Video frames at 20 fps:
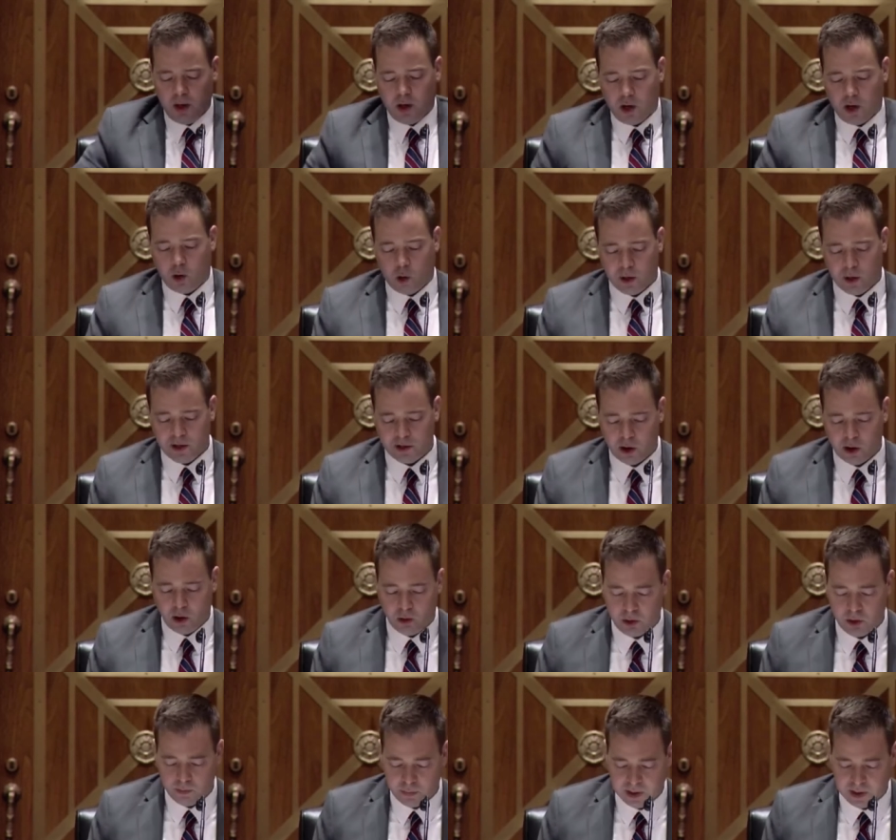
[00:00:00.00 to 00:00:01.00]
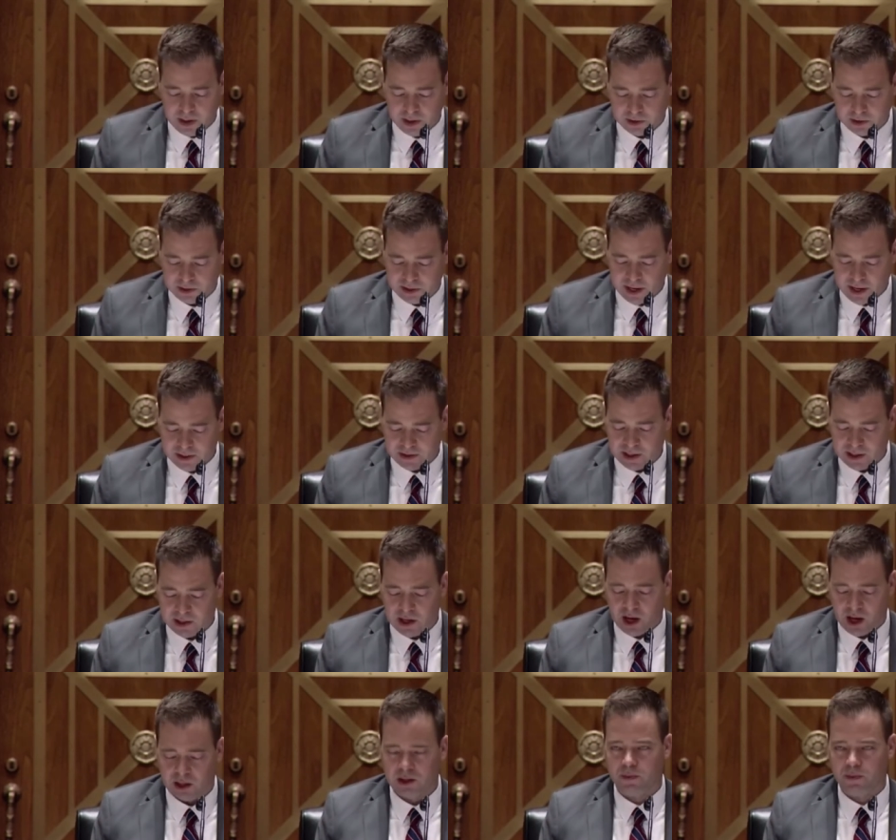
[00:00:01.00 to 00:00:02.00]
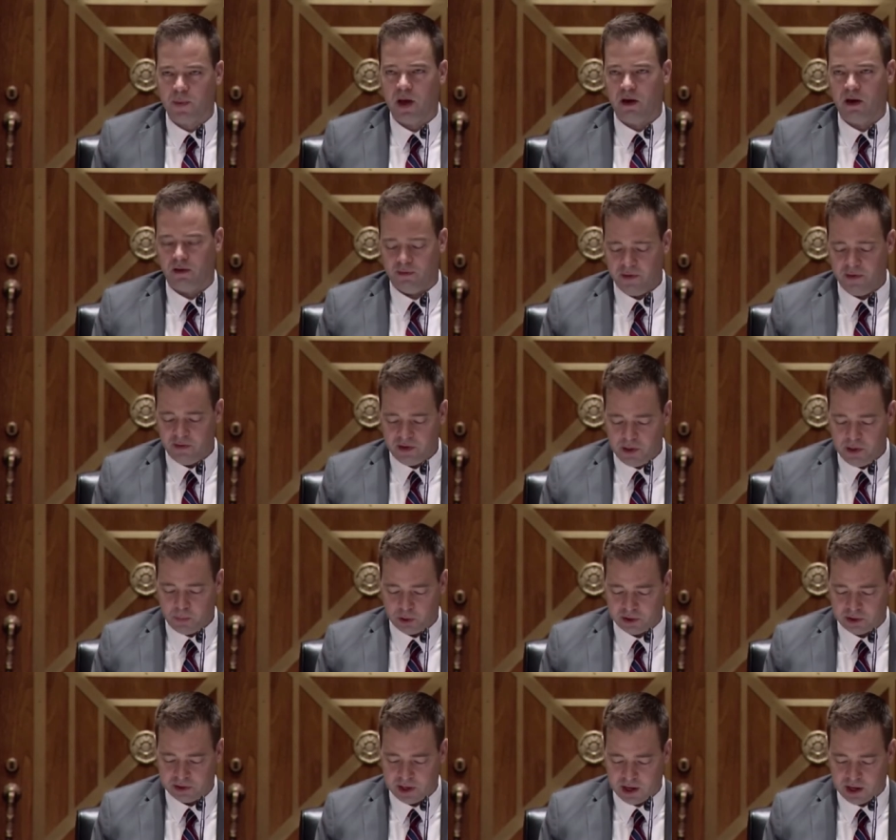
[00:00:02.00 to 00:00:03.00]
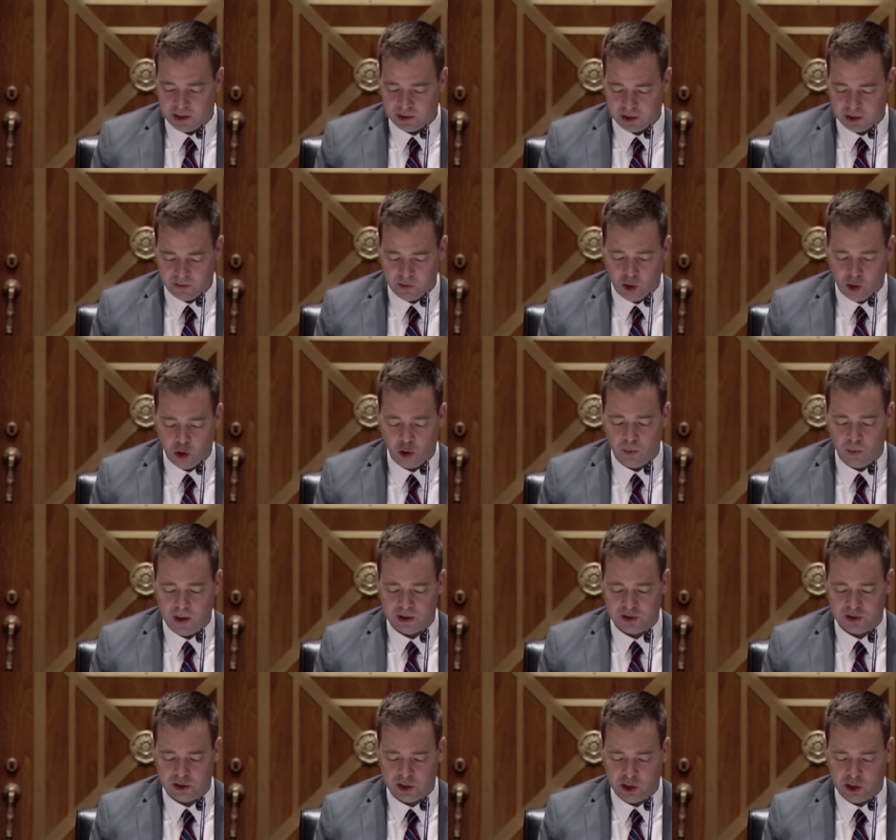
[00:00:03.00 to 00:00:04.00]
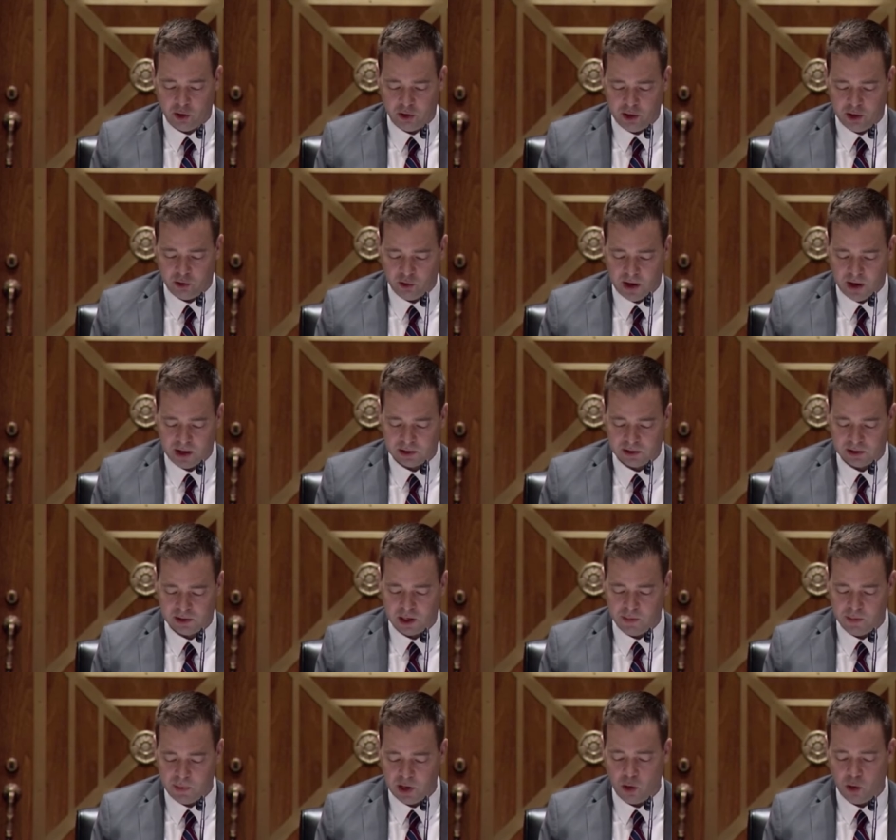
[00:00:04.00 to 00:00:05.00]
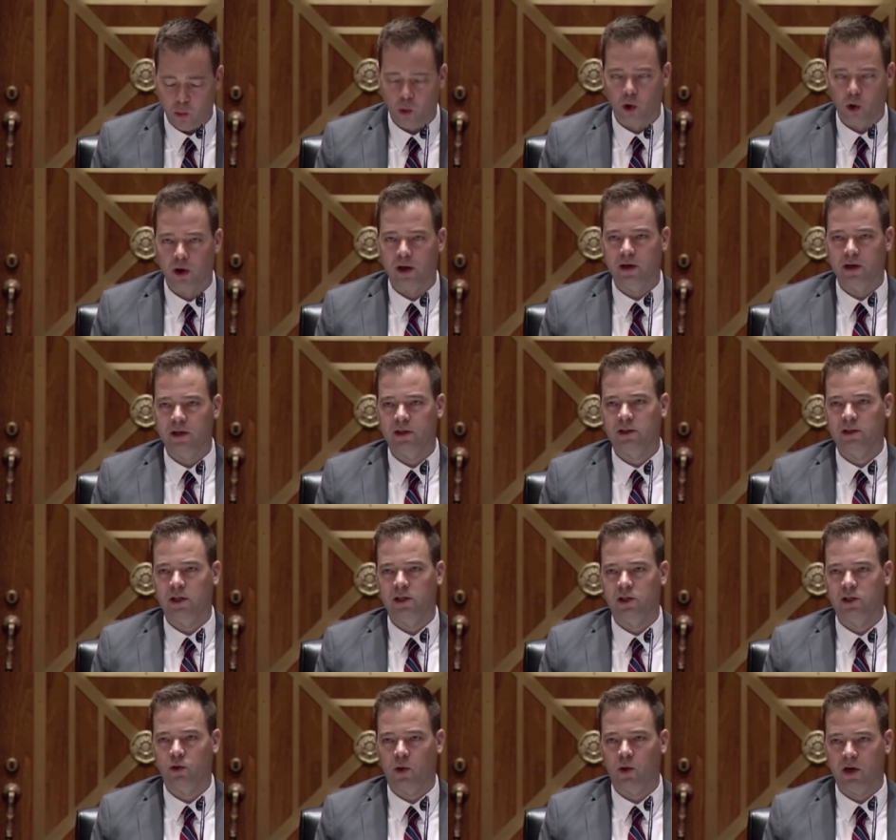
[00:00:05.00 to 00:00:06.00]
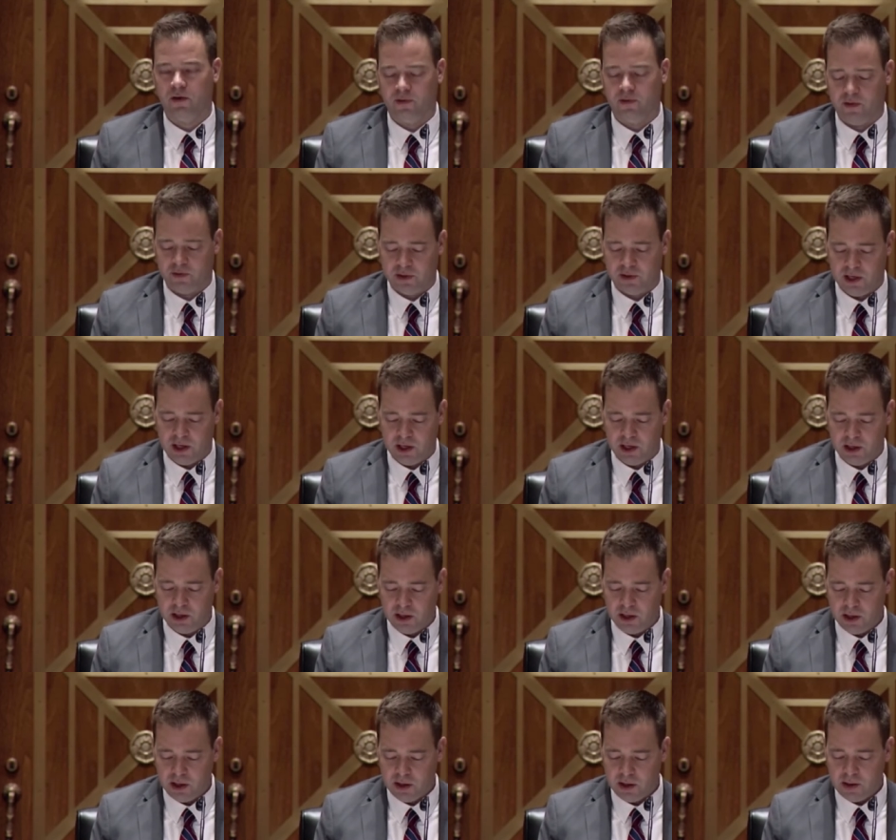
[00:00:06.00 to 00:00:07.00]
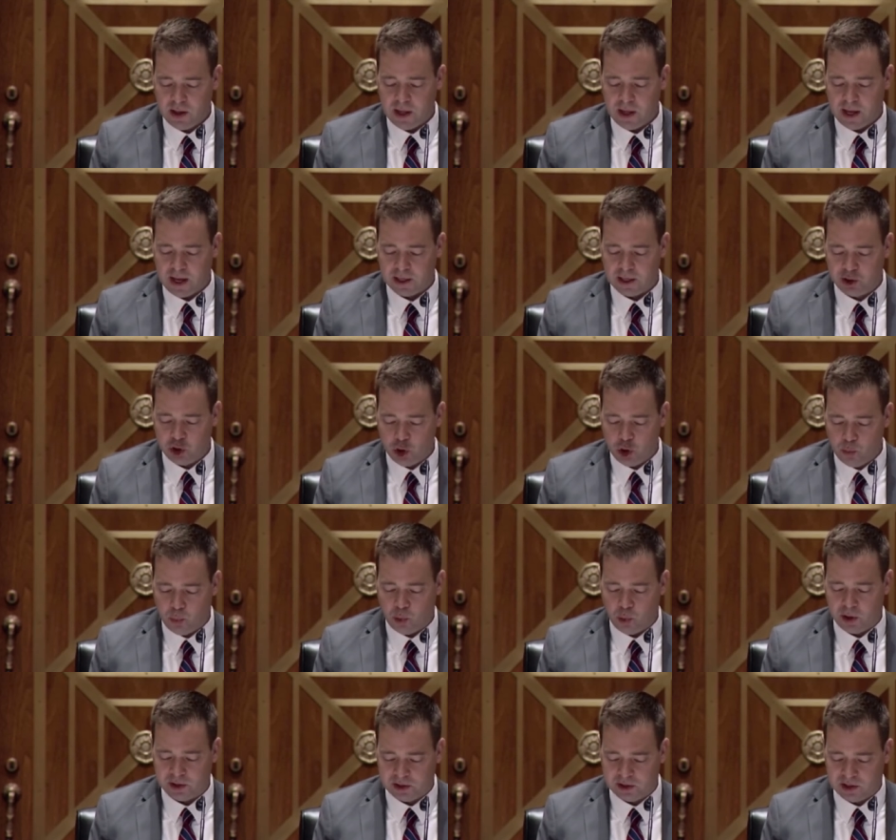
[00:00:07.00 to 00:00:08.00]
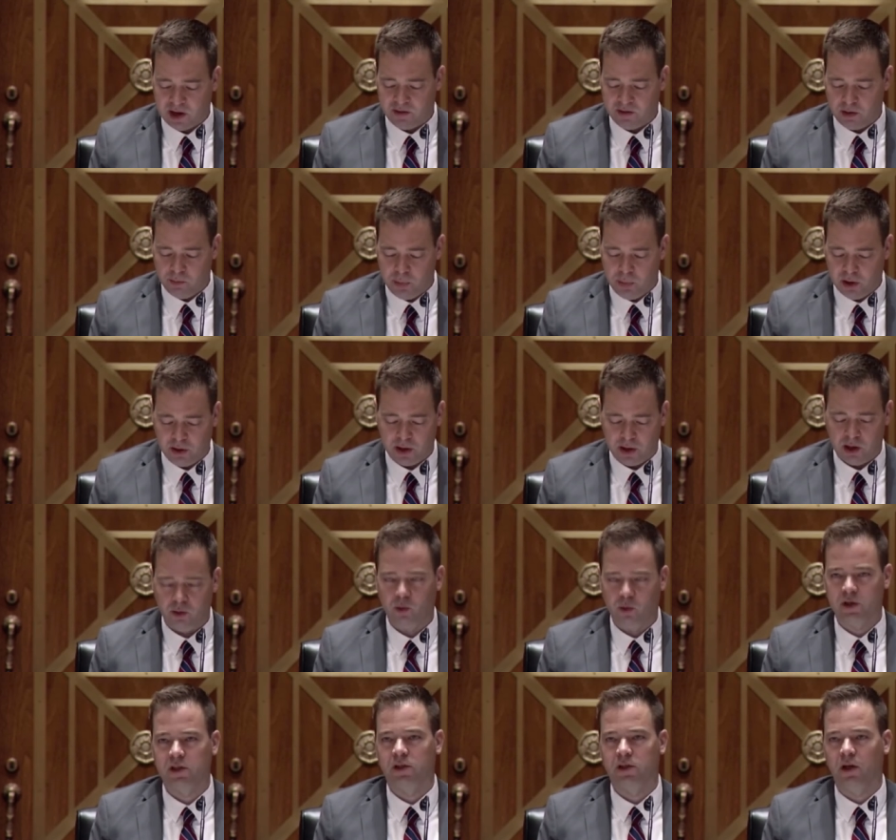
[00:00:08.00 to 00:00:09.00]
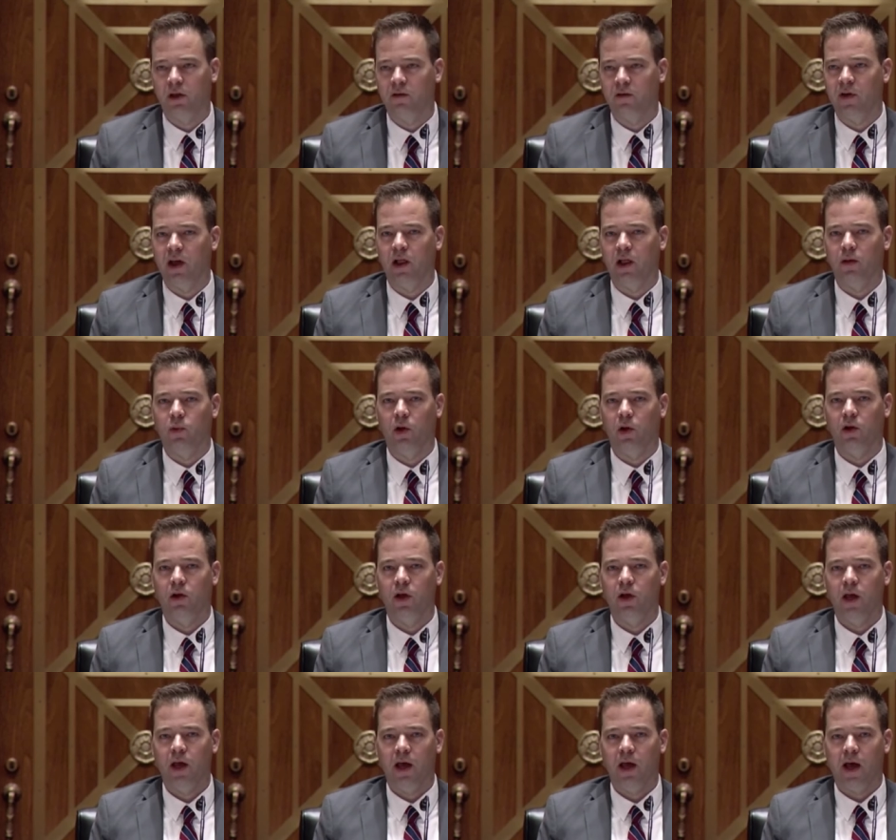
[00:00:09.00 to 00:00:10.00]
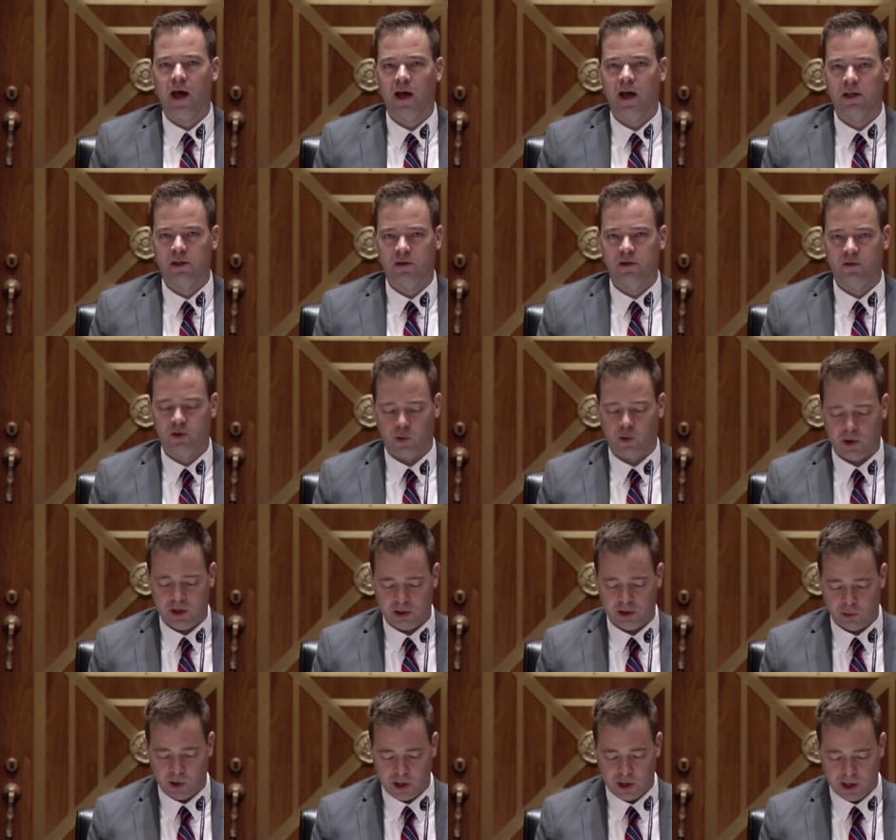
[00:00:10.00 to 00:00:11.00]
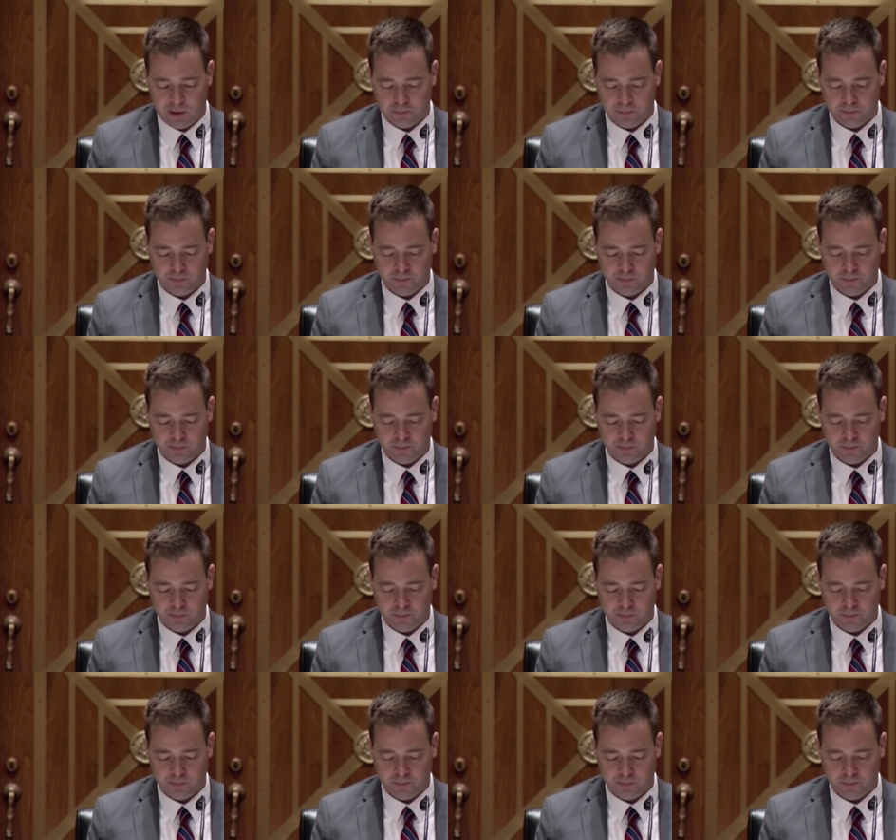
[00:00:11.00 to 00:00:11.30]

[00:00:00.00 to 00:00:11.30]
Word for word: According to OMB, states had not spent 50% of the Homeland Security grants that had been awarded since 2015, and 2.7 billion was still available as of 2020.